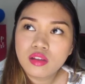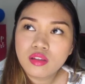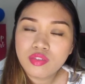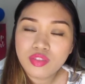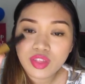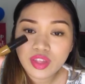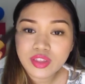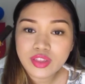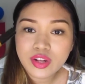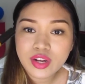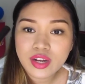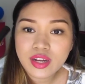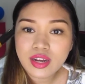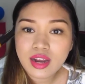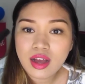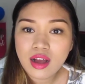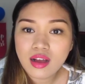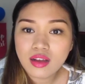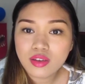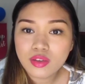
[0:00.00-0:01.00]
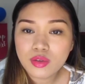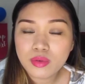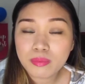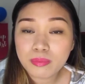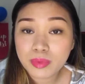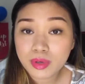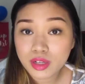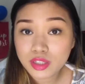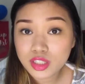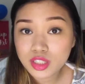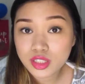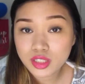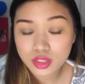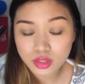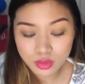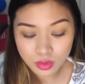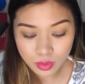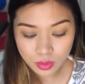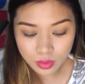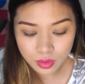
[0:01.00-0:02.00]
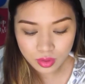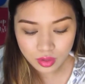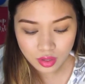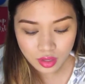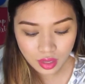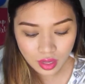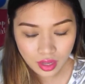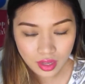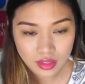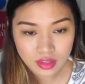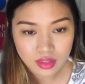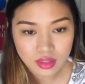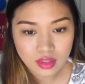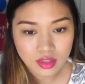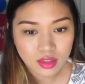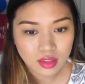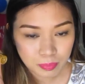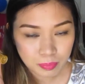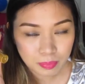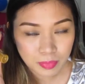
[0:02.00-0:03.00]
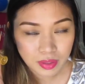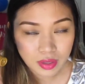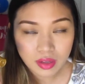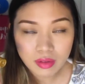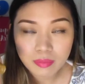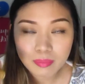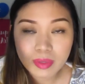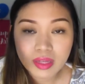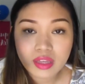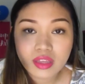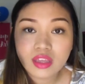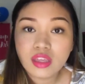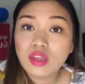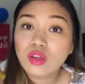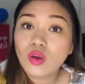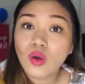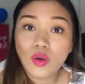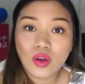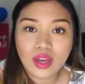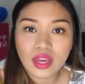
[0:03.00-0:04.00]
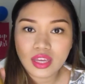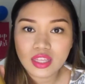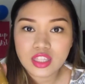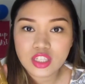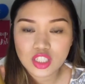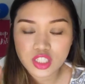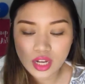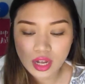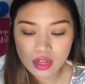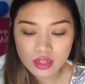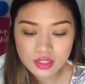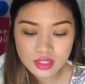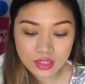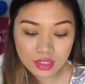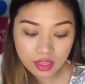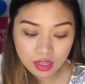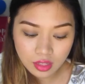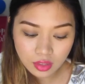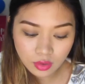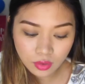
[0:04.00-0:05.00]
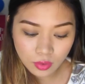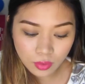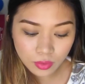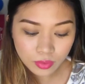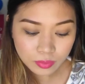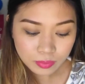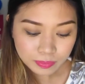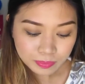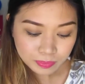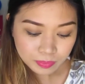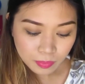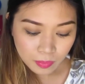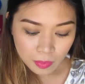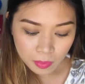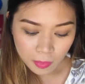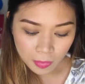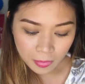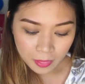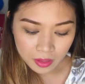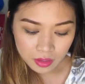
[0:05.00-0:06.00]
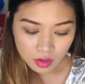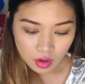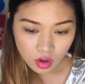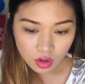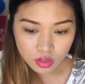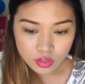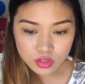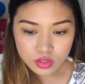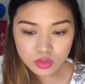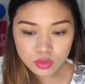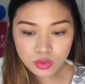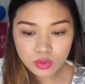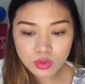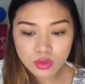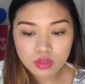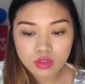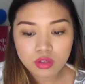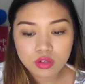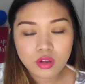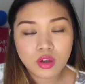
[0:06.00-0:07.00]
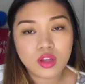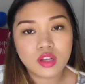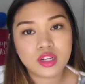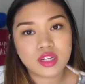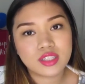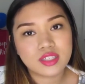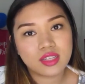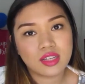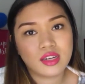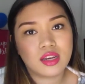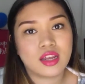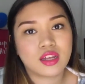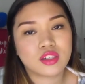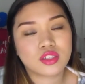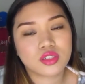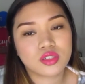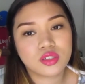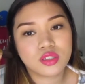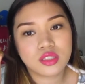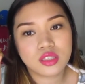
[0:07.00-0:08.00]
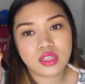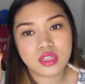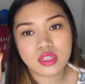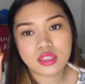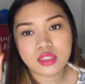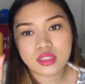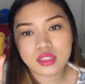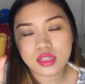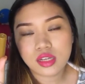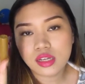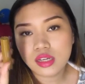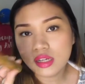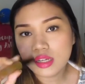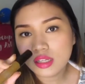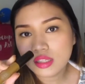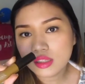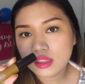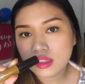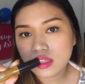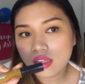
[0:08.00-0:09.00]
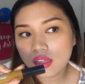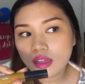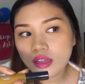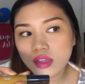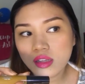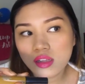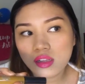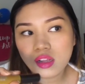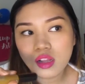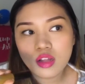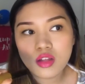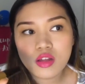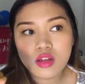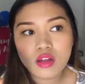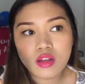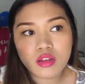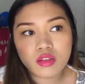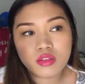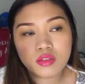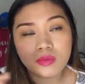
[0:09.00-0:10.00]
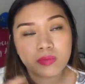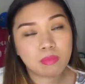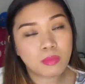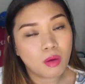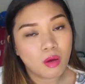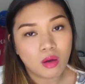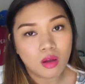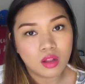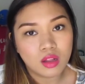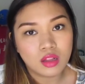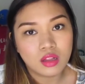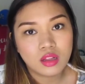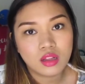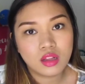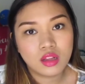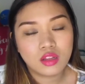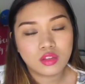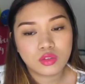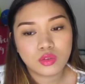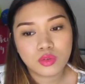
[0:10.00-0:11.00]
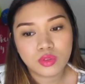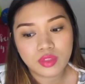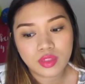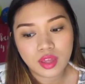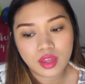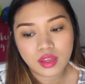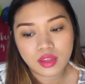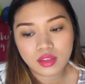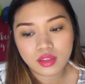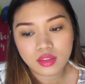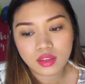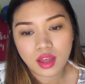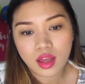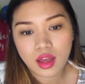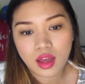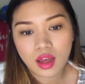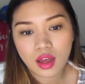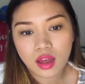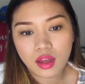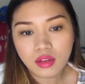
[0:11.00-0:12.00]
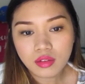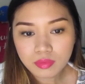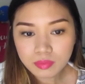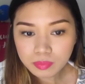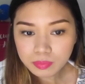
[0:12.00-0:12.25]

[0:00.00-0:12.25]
thinner lang yung brush na to and magiging okay na siya sa tingin ko. Also, the color selection is a little small to think na